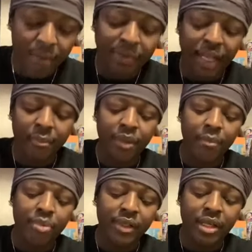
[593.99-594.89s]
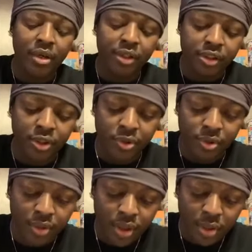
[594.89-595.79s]
But that'd be a breakdown in its
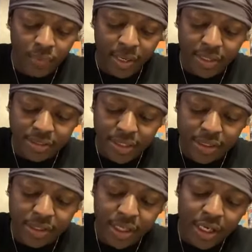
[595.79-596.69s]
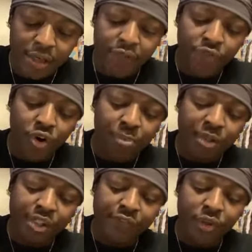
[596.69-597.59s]
own, right? And it says, and the four
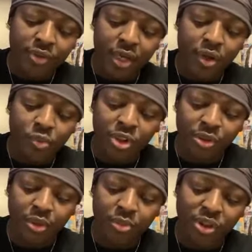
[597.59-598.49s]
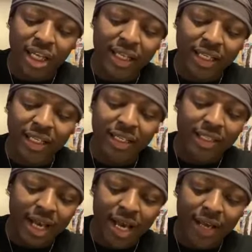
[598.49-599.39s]
beasts fell down and worshiped the Most High
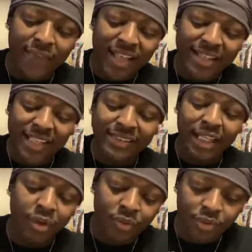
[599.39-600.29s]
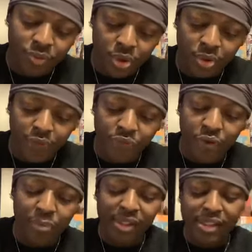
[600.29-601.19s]
God that sat on the throne. And the
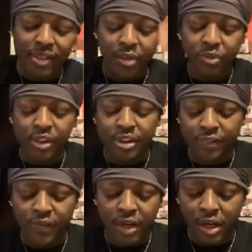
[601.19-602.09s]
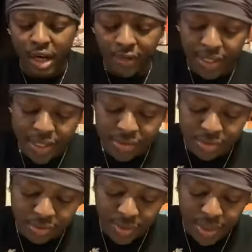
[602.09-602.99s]
four beasts is dealing with the chief uh,
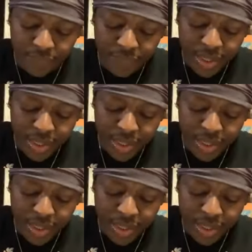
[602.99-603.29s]
archangels, right?